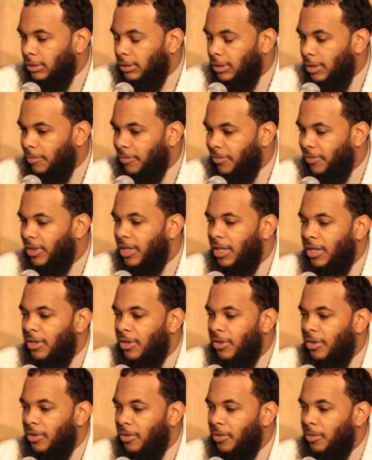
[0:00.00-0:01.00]
I'm forgetting
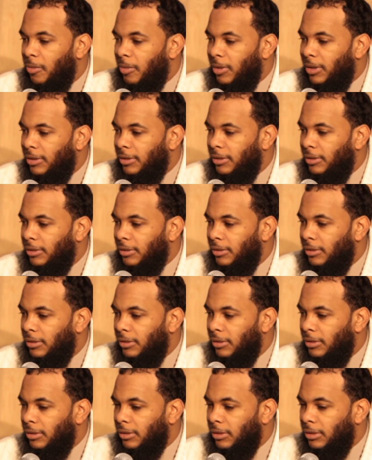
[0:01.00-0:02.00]
the third one
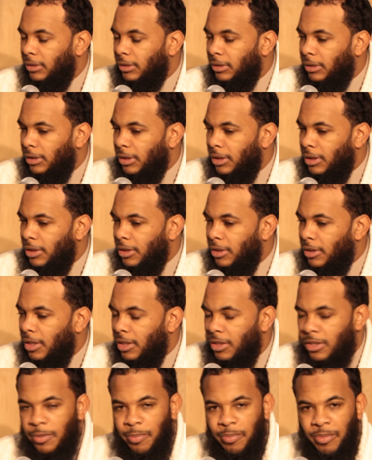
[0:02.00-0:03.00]

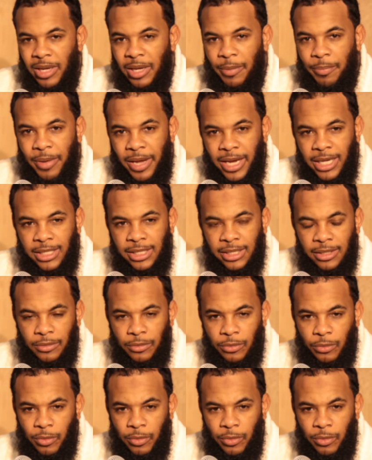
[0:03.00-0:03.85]
it's being patient